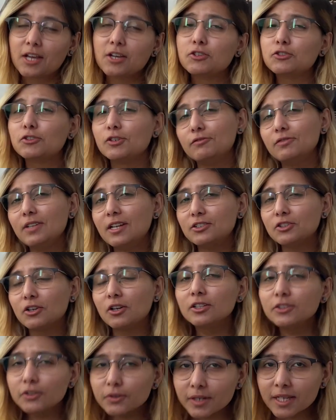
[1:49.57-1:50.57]
So if that's all
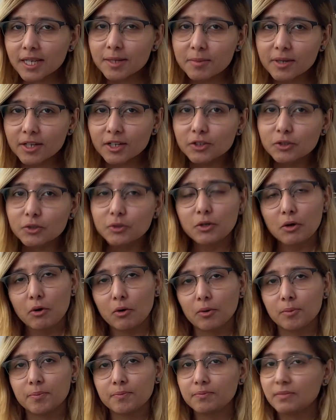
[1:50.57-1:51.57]
you came here to
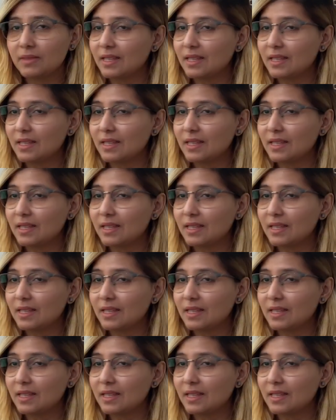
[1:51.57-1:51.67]
know,